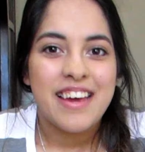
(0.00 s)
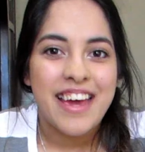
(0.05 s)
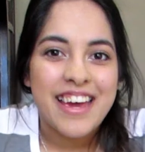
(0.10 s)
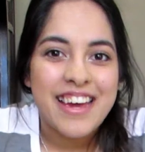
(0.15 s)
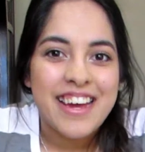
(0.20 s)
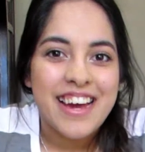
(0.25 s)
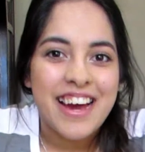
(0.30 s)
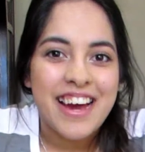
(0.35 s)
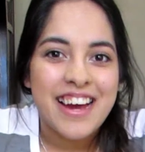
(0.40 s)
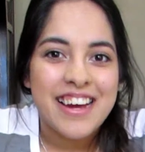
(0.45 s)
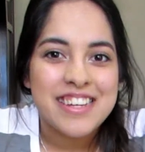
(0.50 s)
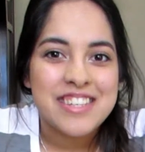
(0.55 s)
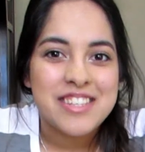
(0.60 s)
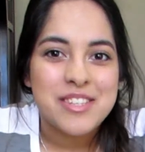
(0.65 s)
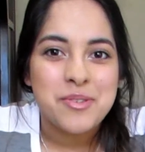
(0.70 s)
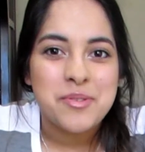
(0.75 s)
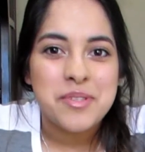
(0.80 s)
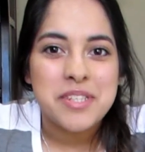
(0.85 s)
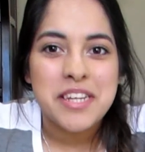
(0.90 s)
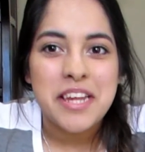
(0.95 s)
Hey guys,
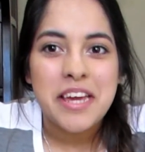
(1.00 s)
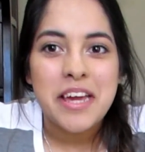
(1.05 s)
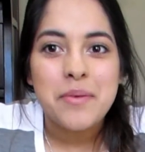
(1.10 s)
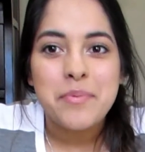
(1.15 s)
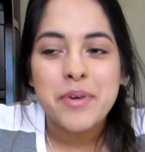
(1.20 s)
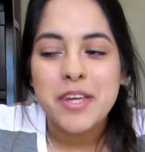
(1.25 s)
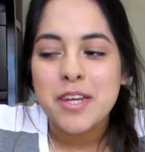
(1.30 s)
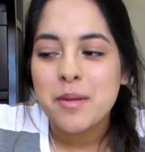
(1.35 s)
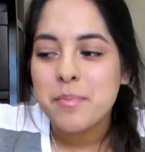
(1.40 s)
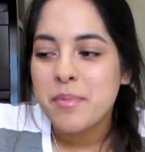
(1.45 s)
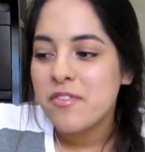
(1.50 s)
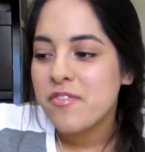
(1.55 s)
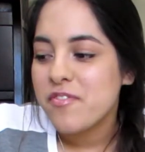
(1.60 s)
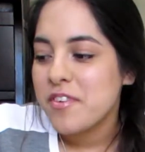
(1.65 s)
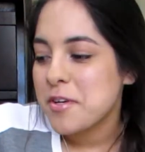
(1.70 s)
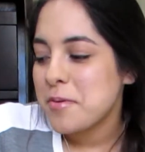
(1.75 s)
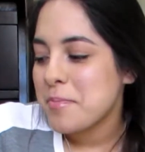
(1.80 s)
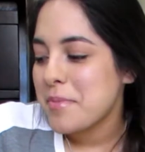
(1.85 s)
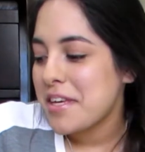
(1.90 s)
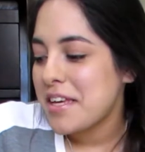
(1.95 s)
so today I'm going to be
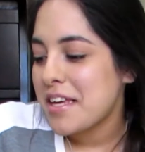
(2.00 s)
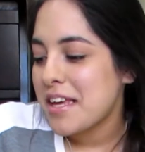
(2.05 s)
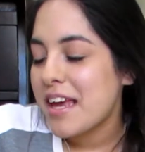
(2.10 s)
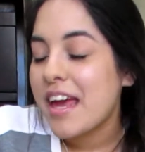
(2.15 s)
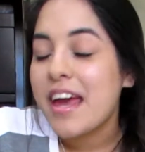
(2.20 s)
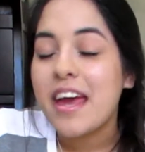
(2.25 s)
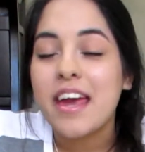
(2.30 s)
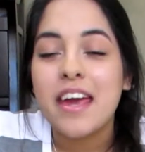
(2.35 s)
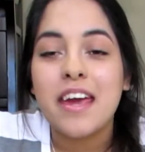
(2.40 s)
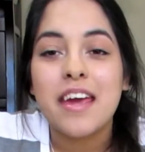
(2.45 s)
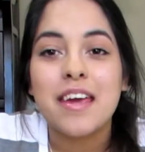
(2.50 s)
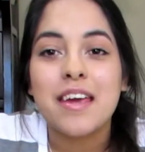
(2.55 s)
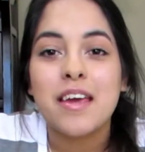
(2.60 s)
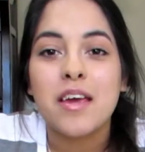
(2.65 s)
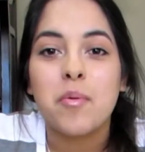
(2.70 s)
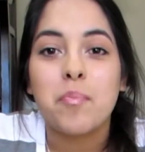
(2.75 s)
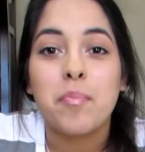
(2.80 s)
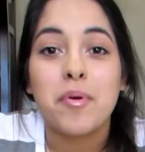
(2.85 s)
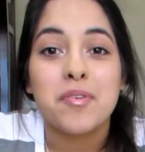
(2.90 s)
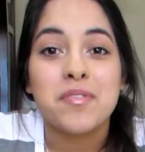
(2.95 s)
filming
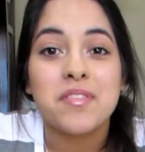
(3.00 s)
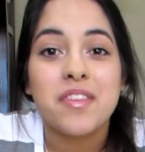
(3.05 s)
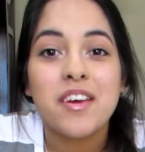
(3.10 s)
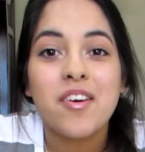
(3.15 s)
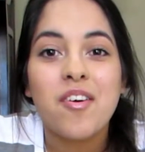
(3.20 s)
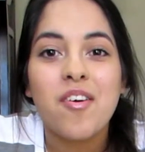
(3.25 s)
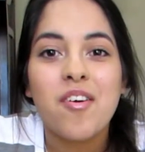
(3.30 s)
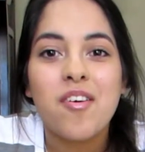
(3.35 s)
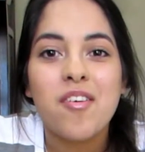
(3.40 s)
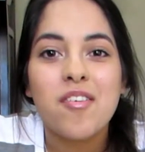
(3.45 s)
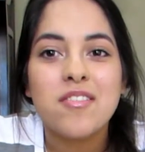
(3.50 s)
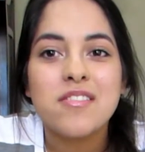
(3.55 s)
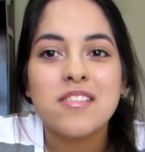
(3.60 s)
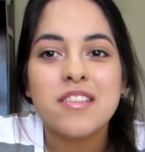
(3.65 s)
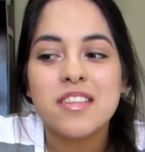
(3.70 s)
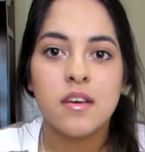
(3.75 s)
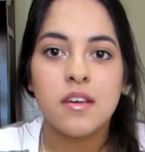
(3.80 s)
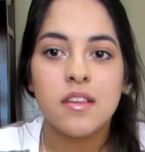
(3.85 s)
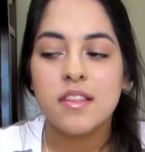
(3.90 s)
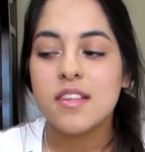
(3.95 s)
a birthday
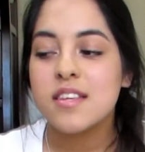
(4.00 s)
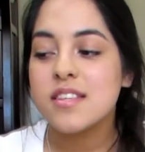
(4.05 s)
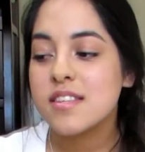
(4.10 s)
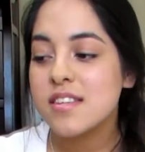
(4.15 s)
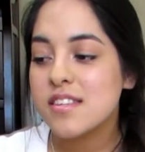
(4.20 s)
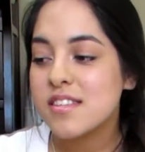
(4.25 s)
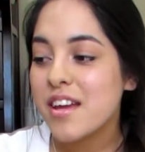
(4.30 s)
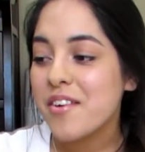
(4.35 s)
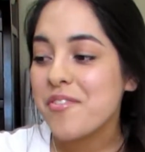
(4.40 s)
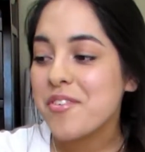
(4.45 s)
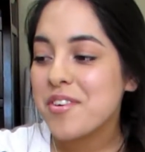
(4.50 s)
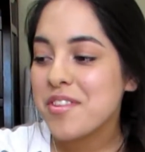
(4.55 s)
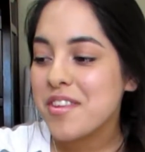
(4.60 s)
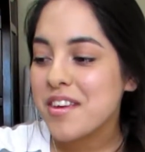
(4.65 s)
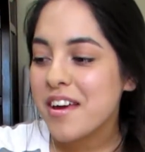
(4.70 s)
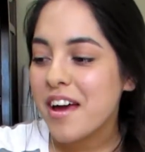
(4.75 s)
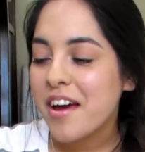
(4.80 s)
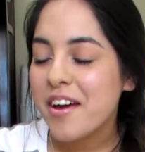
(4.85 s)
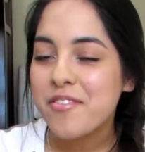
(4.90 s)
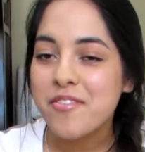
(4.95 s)
haul. This is everything
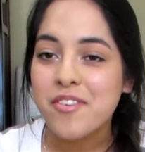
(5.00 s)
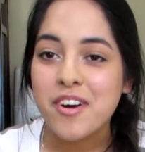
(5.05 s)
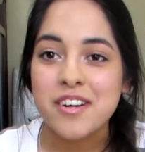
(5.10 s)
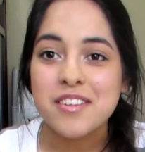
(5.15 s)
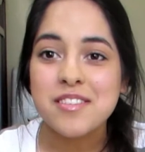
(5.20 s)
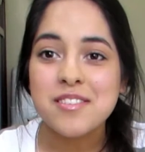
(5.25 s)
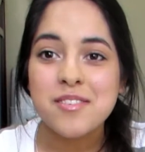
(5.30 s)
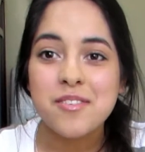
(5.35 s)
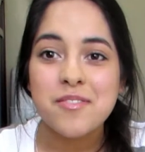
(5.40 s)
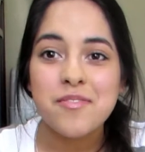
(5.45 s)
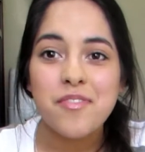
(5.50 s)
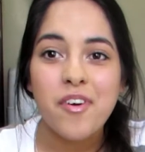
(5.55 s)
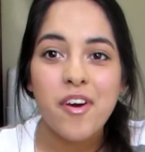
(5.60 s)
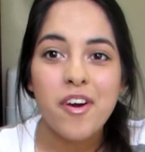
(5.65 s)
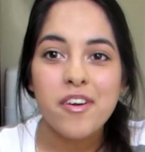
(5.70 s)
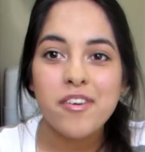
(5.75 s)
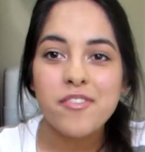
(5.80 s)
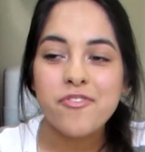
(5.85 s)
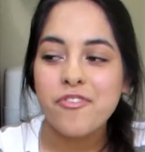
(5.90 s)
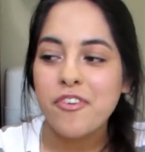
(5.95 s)
I've gotten so
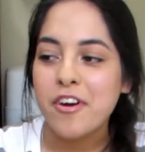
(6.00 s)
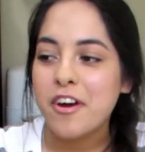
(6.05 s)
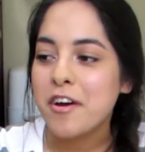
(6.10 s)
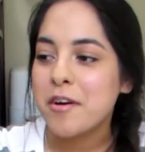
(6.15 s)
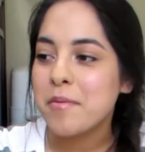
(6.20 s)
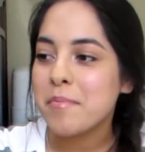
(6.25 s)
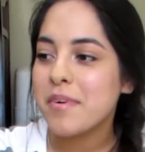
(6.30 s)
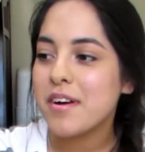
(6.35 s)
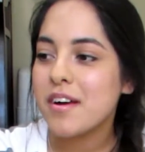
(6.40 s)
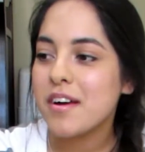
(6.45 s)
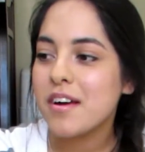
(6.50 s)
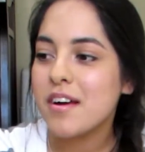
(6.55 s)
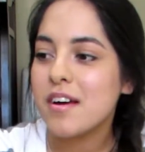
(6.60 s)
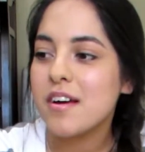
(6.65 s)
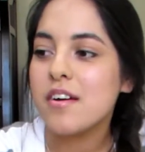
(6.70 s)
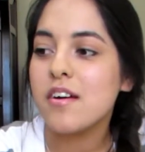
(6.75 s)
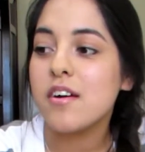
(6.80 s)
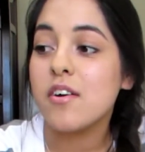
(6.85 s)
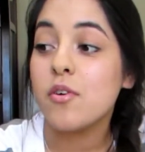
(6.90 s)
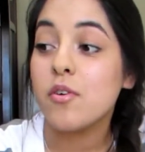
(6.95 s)
far from
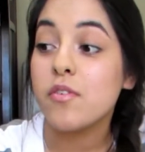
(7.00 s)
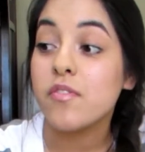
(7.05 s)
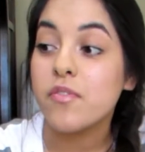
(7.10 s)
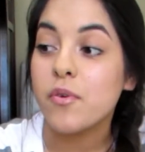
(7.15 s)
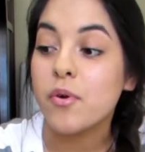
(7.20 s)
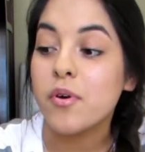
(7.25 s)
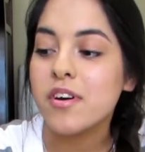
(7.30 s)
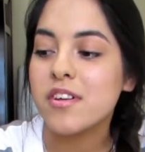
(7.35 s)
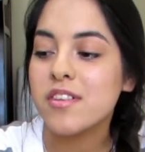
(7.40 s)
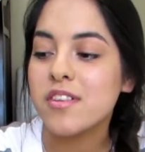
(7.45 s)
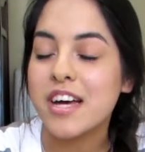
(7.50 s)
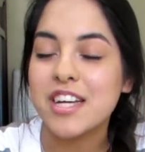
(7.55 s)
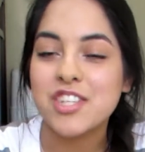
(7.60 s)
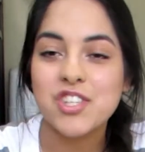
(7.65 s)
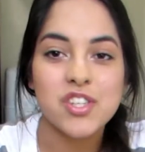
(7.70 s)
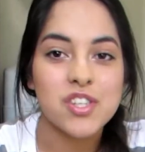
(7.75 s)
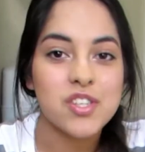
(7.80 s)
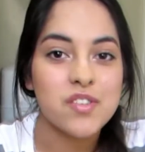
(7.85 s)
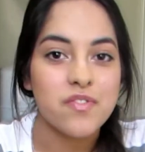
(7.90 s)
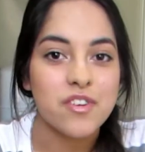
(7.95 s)
or for
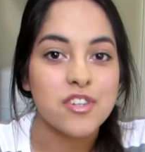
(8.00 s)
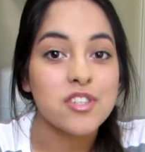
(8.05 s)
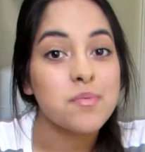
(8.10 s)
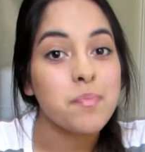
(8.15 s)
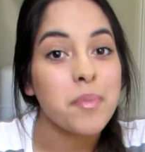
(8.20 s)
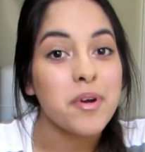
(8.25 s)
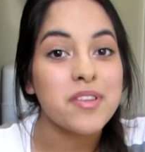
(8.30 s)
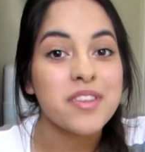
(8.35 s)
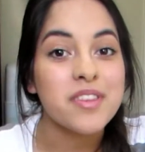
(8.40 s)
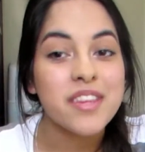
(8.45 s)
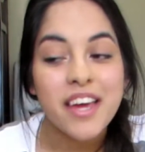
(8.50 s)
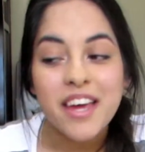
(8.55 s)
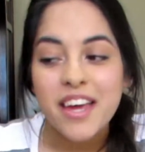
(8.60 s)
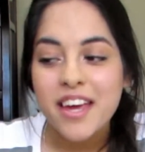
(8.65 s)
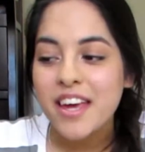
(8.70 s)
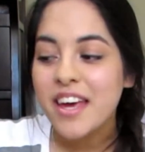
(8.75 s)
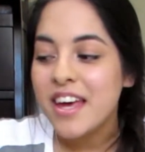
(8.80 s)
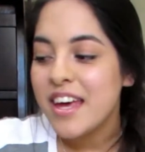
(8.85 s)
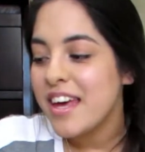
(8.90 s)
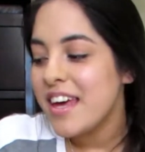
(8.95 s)
Elijah's first
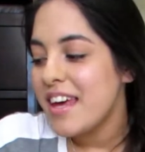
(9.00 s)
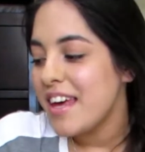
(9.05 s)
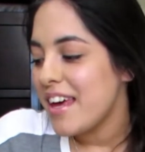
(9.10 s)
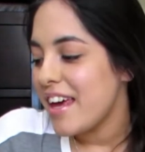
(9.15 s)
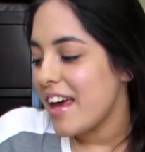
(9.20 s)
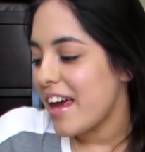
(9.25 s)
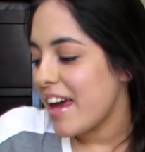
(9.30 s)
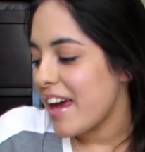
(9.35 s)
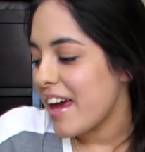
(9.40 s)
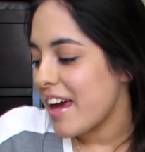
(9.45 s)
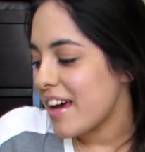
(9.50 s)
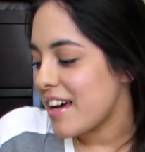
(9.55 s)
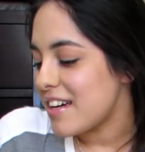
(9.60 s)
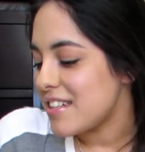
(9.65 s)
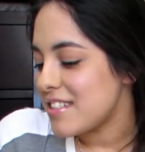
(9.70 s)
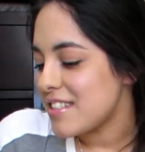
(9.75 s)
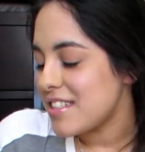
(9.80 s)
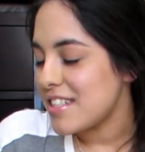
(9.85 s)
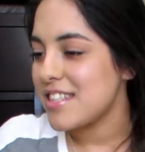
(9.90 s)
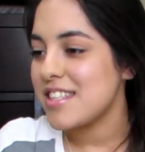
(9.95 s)
birthday
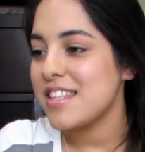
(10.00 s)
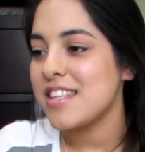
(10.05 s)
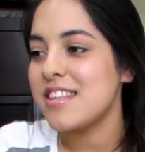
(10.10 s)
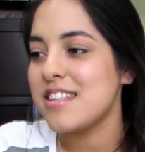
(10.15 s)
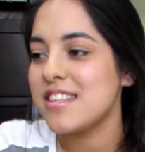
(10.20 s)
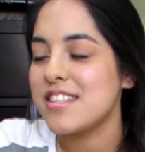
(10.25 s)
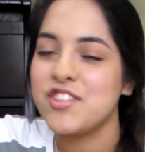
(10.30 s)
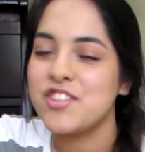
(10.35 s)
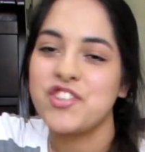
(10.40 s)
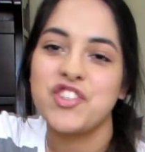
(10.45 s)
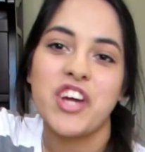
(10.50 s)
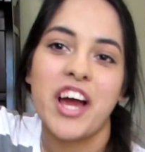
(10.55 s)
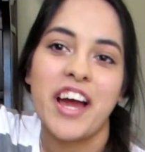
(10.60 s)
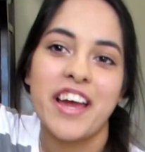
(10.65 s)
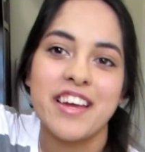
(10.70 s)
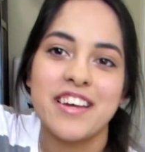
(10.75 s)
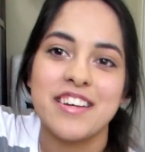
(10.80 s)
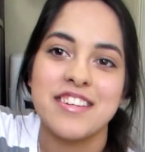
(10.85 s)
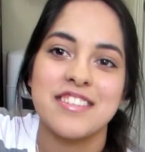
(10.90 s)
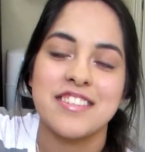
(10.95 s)
and it's in this
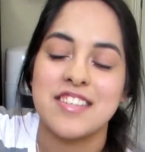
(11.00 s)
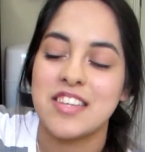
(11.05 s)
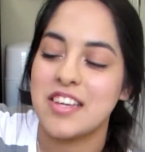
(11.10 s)
giant